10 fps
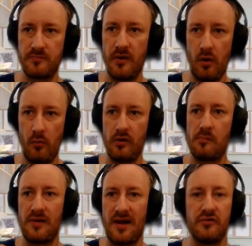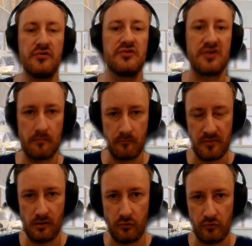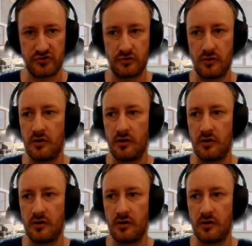but it will apply to some PLOs.